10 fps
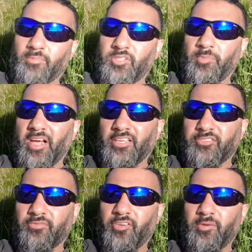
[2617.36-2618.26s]
from Freedom
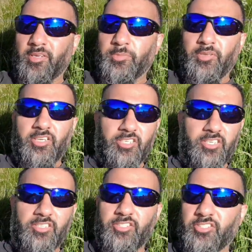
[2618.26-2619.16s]
Expeditions,
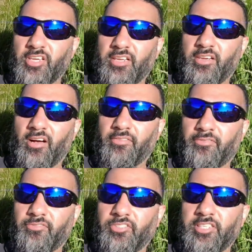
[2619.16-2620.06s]
signing off. See you later,
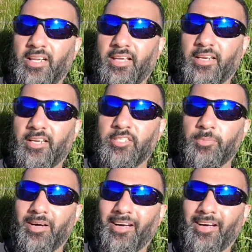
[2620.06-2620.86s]
guys. Bye.